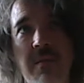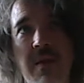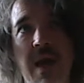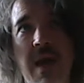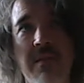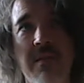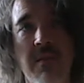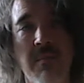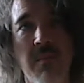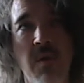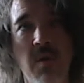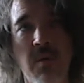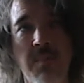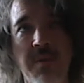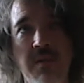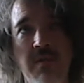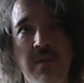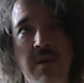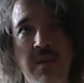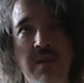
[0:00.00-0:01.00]
at the
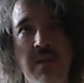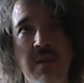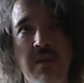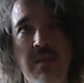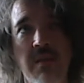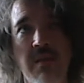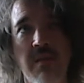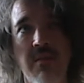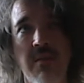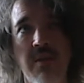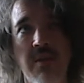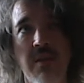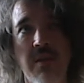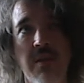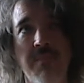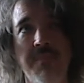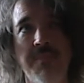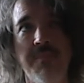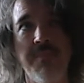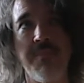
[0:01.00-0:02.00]
moment, I think that
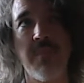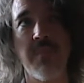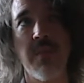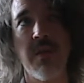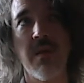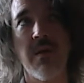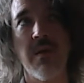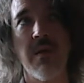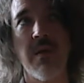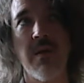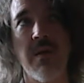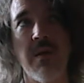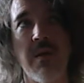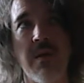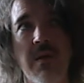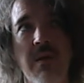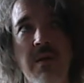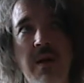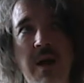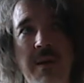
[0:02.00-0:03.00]

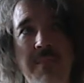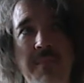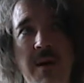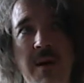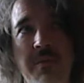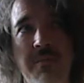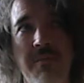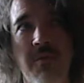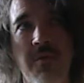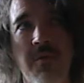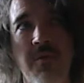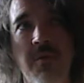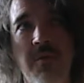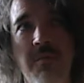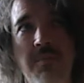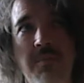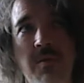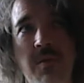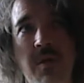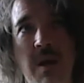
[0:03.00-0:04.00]
I
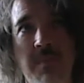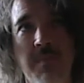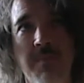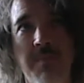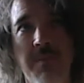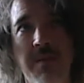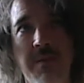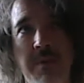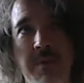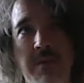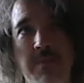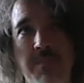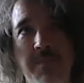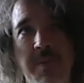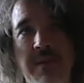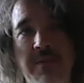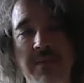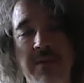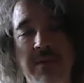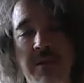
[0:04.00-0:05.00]
could probably, I mean,
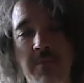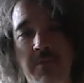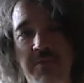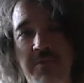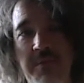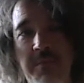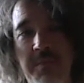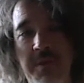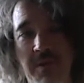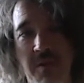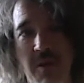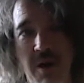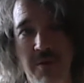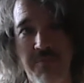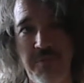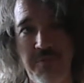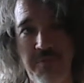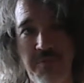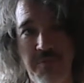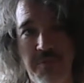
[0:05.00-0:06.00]
depending on what somebody
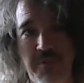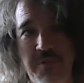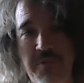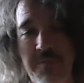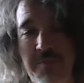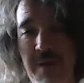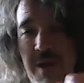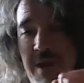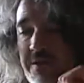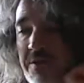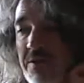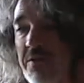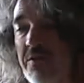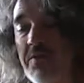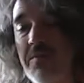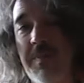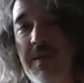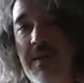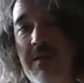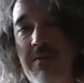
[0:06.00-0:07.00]
offered for them, I
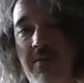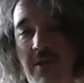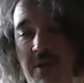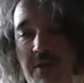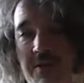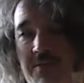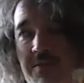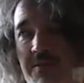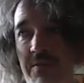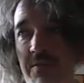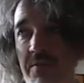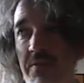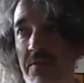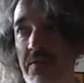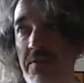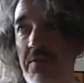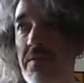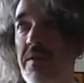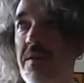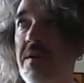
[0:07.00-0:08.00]
could be talked
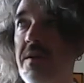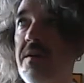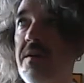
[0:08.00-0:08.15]
into